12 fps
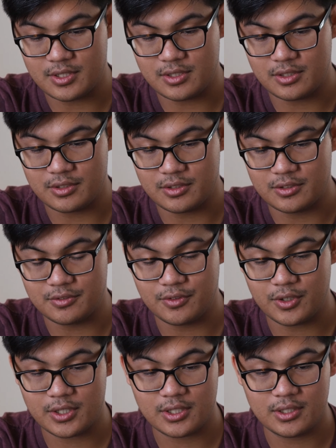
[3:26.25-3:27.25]
this little
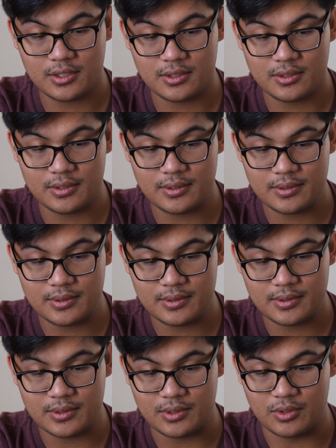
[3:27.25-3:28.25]
fork
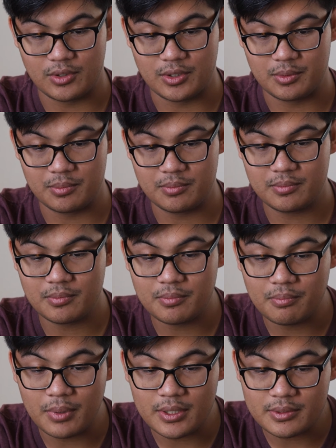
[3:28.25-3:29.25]
or
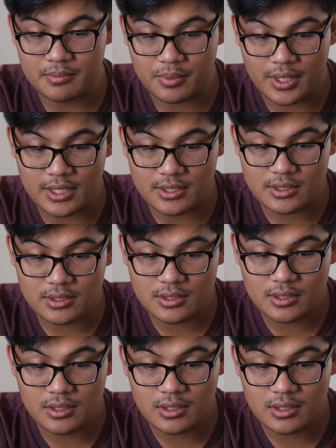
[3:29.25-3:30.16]
button press.